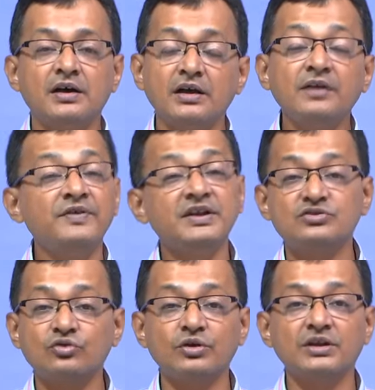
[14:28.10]
if it is
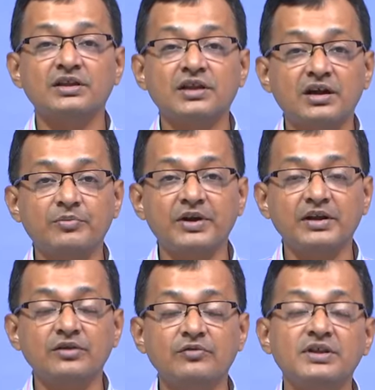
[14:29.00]
stored in a third
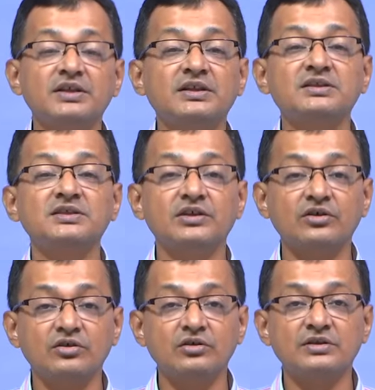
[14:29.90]
party, whether there
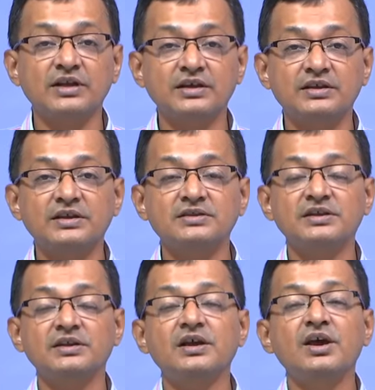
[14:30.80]
is
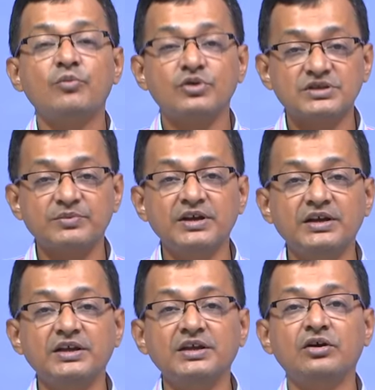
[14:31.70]
a
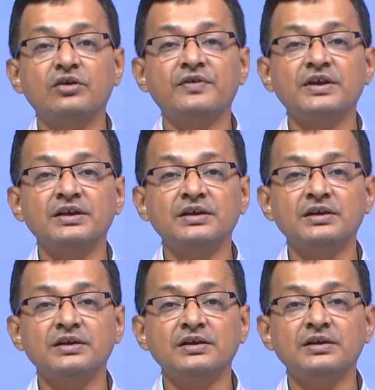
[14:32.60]
possibility of
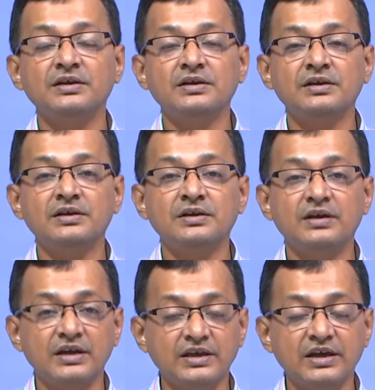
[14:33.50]
any
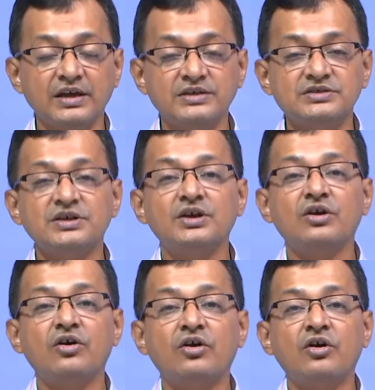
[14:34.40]
leakage
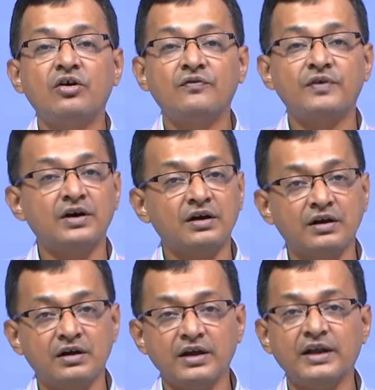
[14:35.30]
of
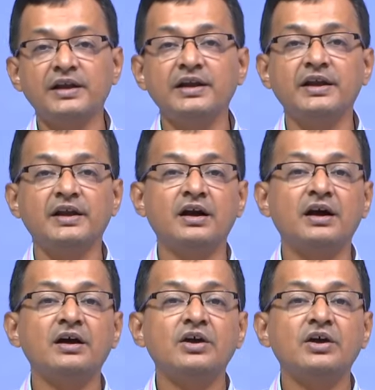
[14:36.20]
any data.